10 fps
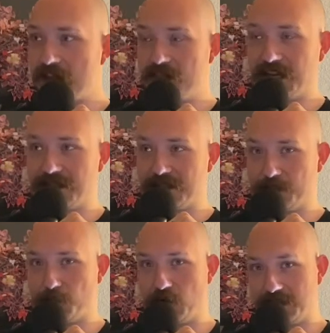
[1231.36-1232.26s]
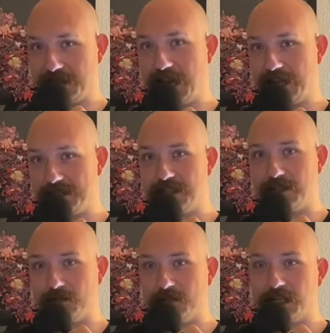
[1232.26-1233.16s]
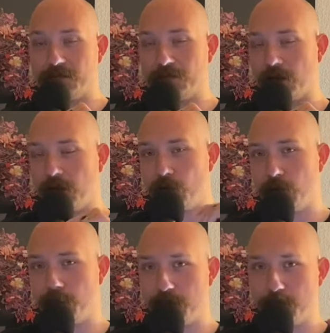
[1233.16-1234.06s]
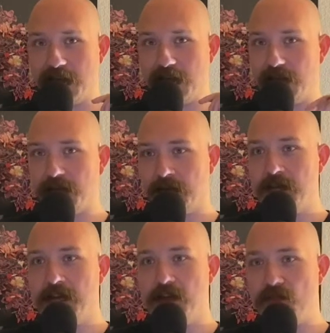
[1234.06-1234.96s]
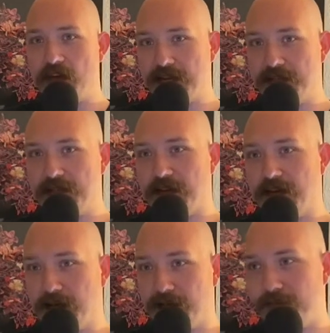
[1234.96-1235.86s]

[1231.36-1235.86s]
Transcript: think at this point the case can very well be made that,